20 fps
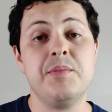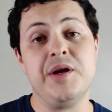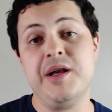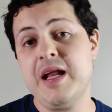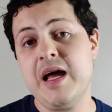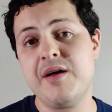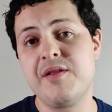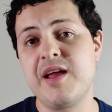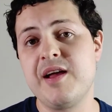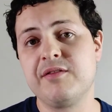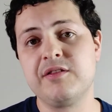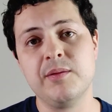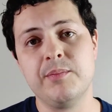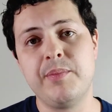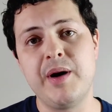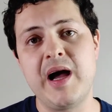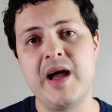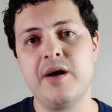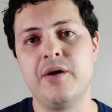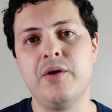But now they have to
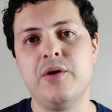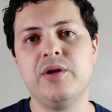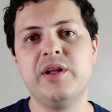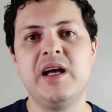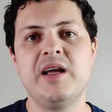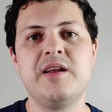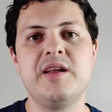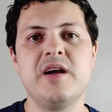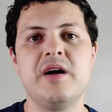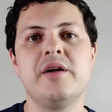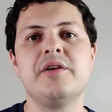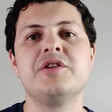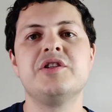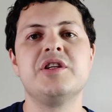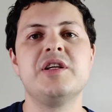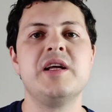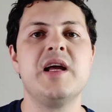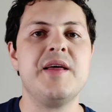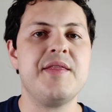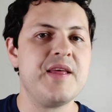buy a whole
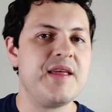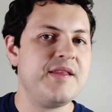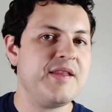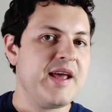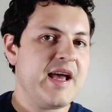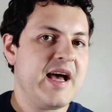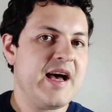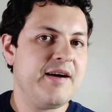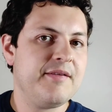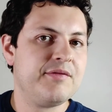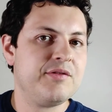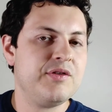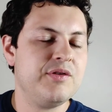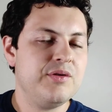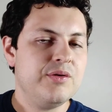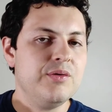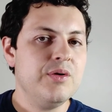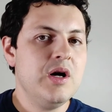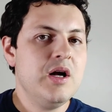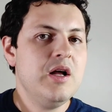ideology, and then they have
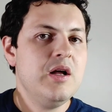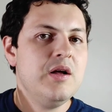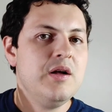to